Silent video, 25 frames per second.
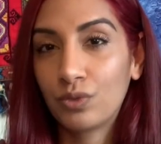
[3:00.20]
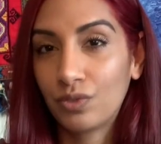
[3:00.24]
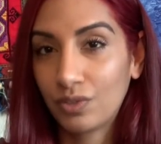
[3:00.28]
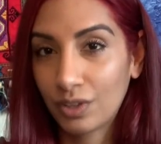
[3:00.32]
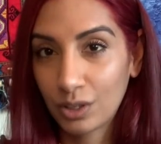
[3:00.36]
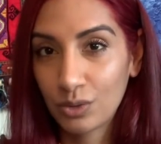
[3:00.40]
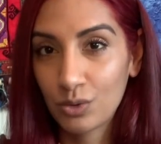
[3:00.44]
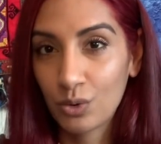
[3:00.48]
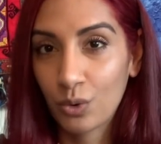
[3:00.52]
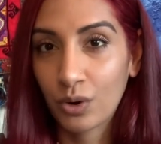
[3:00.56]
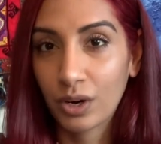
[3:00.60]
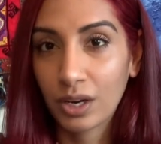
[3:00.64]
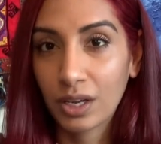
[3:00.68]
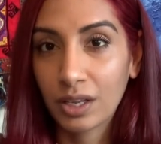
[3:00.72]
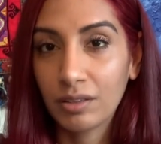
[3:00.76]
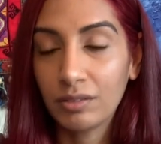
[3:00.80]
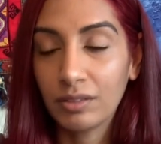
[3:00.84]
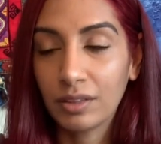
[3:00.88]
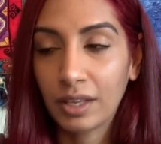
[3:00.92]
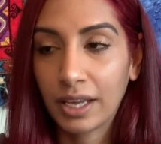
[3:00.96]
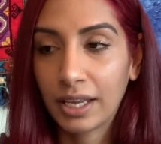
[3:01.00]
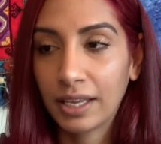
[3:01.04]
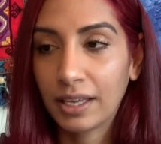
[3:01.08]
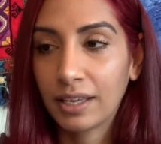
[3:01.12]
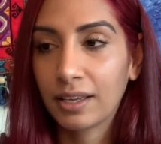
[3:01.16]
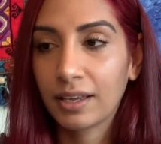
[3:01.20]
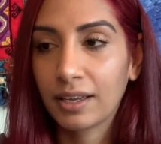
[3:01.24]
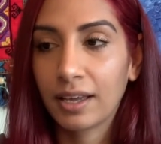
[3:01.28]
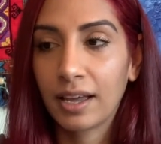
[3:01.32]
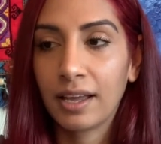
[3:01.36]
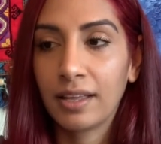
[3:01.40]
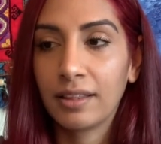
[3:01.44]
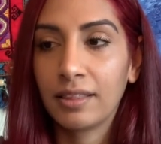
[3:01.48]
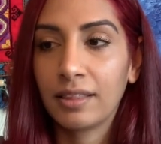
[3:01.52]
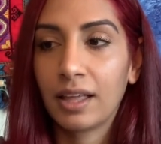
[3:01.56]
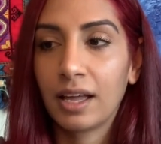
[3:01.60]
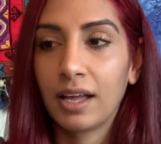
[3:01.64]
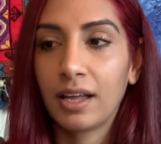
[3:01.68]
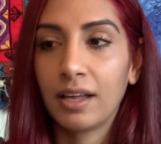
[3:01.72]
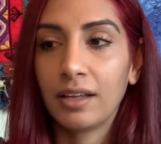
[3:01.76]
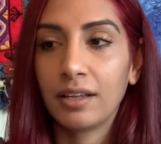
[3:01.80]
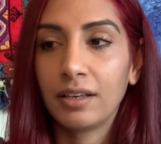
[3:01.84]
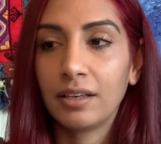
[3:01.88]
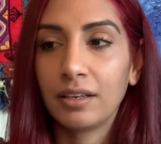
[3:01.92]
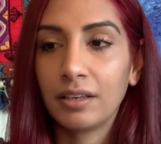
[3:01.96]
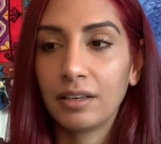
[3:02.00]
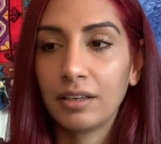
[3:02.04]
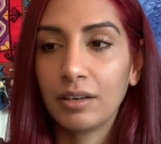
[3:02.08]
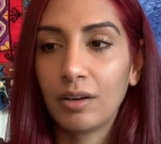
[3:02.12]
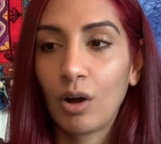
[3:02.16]
Victorian-like, and
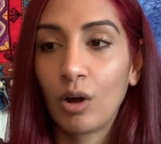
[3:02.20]
then